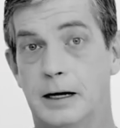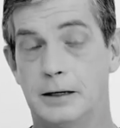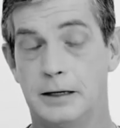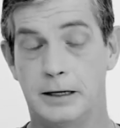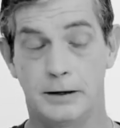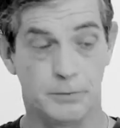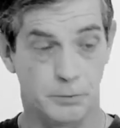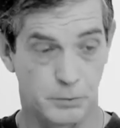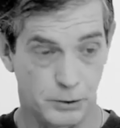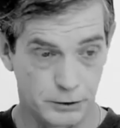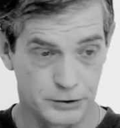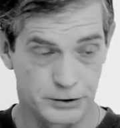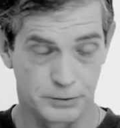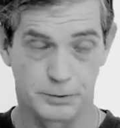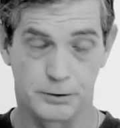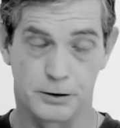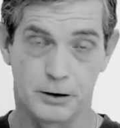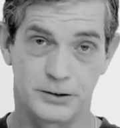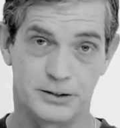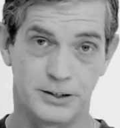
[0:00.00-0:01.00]
Even more
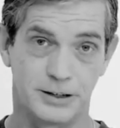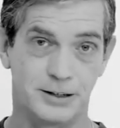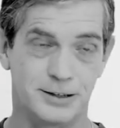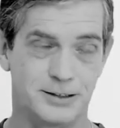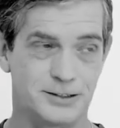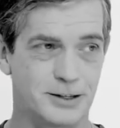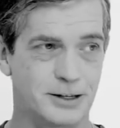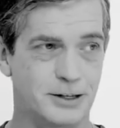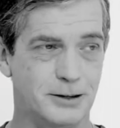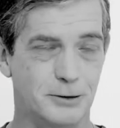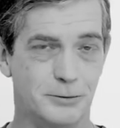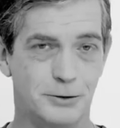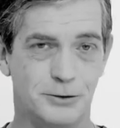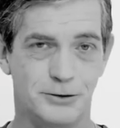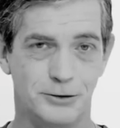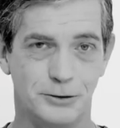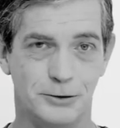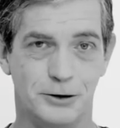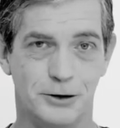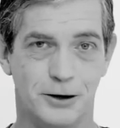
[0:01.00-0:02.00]
surprising is that there were
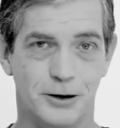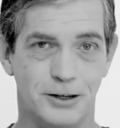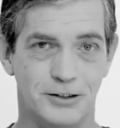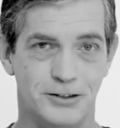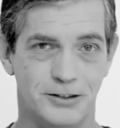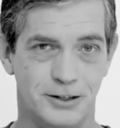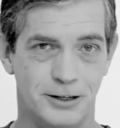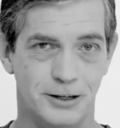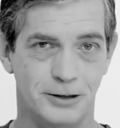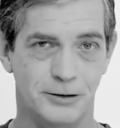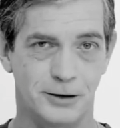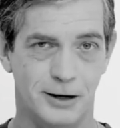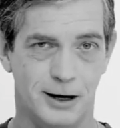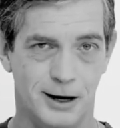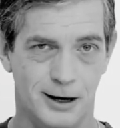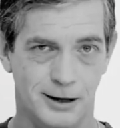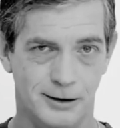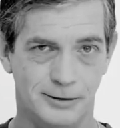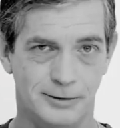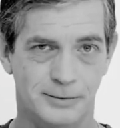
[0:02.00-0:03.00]
2 guys sitting on the
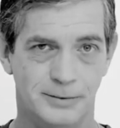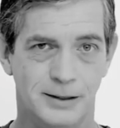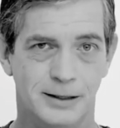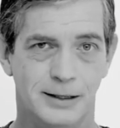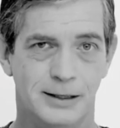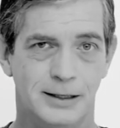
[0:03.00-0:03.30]
hull.